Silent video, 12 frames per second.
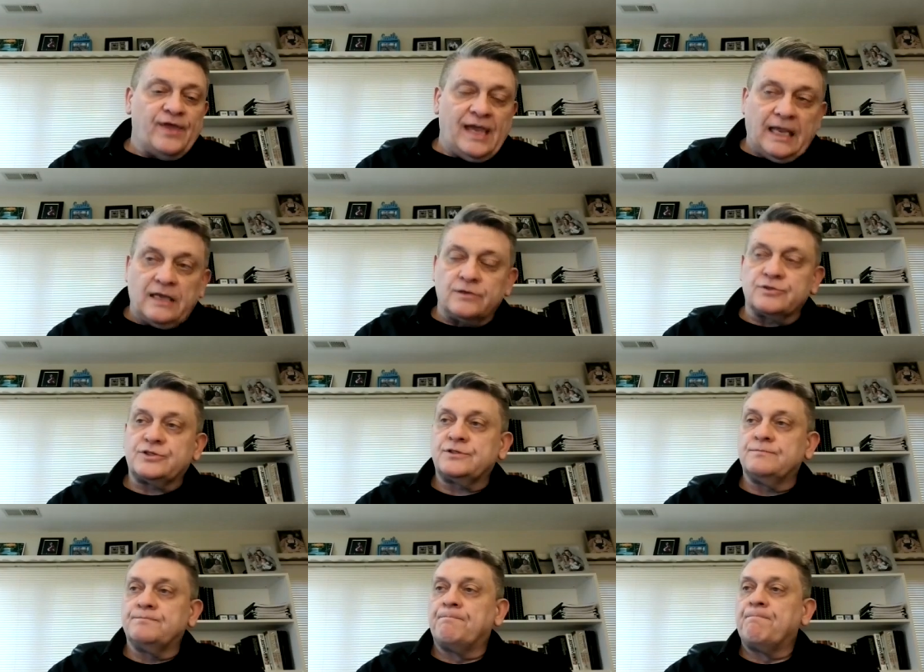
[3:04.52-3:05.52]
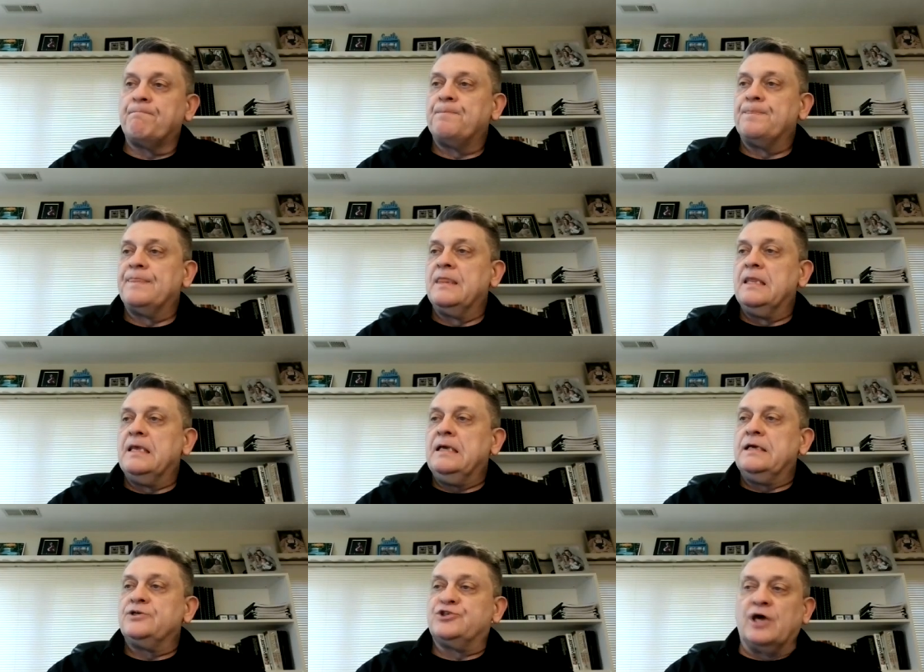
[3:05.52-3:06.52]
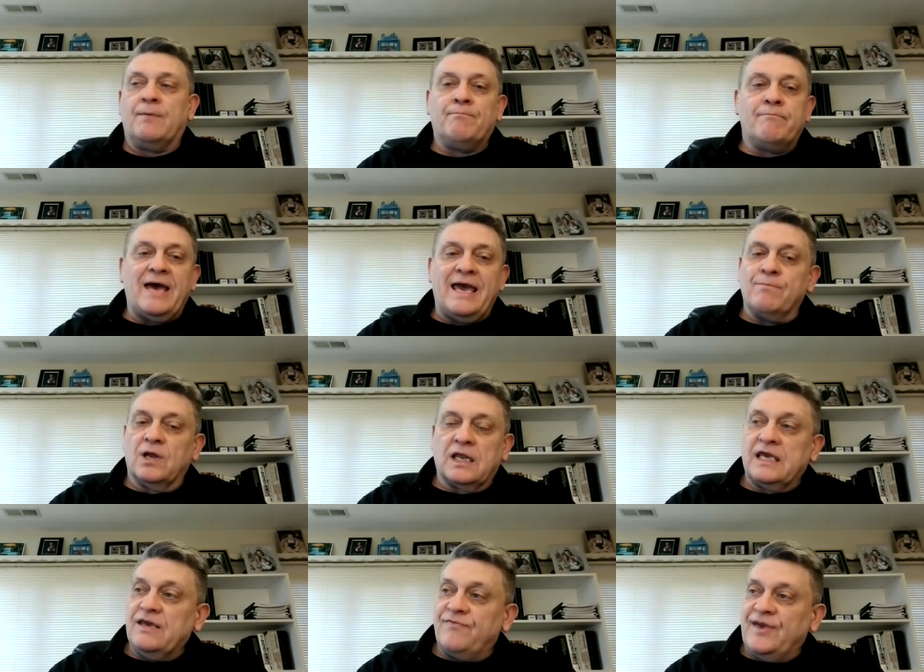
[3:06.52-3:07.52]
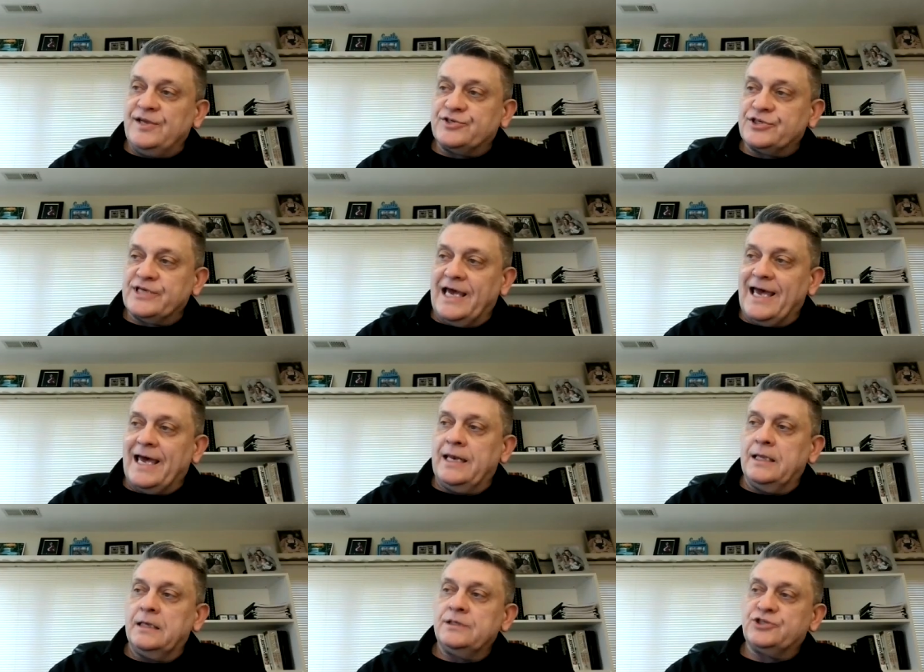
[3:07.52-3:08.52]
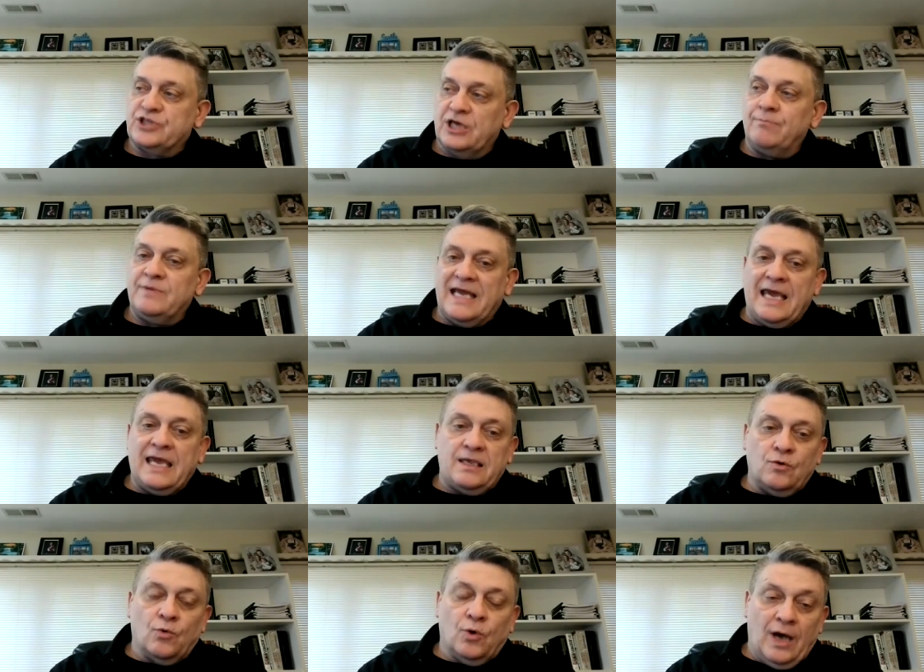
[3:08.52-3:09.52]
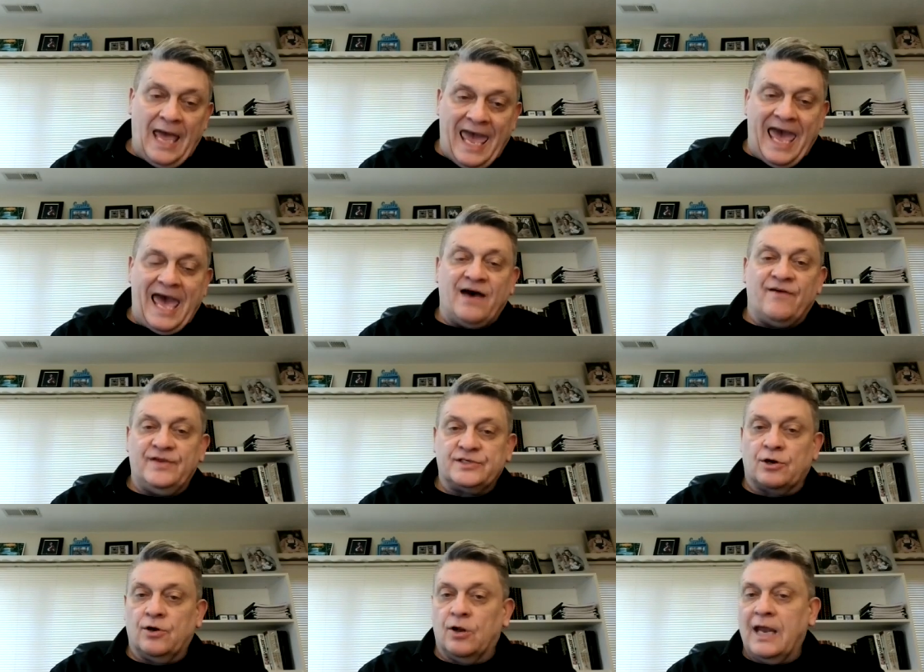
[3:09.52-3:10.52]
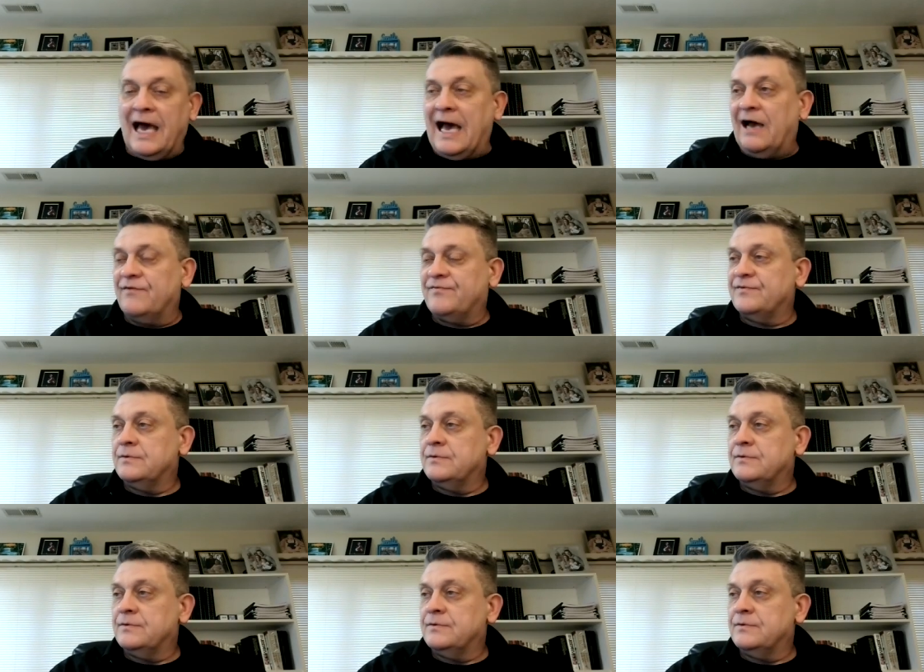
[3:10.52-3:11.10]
things. Some may believe he said, someday you will have eternal life.